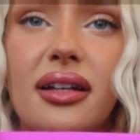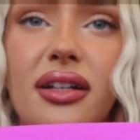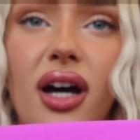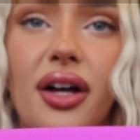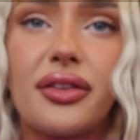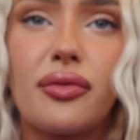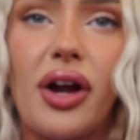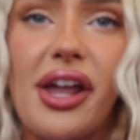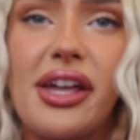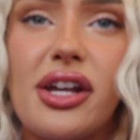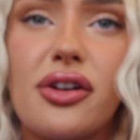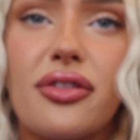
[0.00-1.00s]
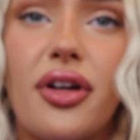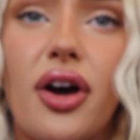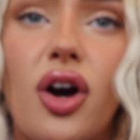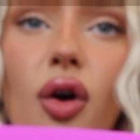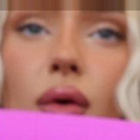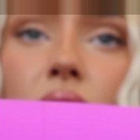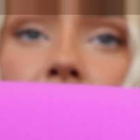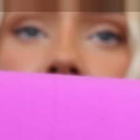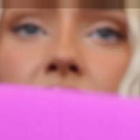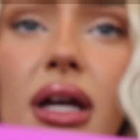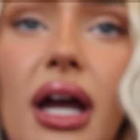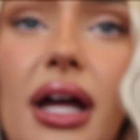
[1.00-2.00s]
not right here though,
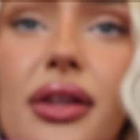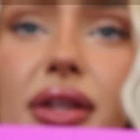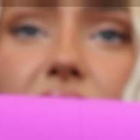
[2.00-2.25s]
and